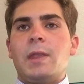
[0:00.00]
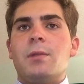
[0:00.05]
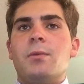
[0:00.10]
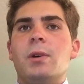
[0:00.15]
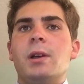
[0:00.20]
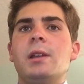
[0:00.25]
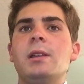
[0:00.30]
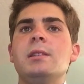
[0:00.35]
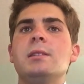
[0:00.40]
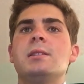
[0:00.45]

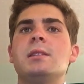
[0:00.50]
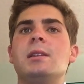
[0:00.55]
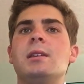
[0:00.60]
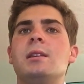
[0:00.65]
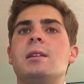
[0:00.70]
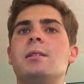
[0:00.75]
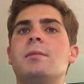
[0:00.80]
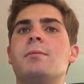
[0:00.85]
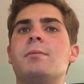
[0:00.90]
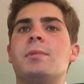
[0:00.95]
one can
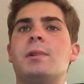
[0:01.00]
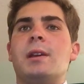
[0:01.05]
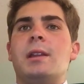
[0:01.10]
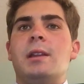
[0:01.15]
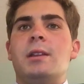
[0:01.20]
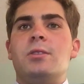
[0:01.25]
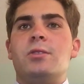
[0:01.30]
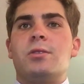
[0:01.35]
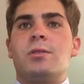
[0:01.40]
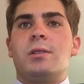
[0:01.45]
see brain
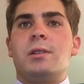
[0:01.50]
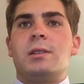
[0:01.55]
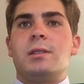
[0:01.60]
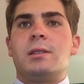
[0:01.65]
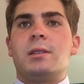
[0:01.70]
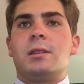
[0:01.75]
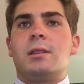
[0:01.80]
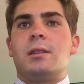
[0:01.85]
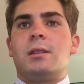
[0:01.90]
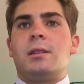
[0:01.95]

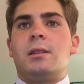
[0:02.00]
injuries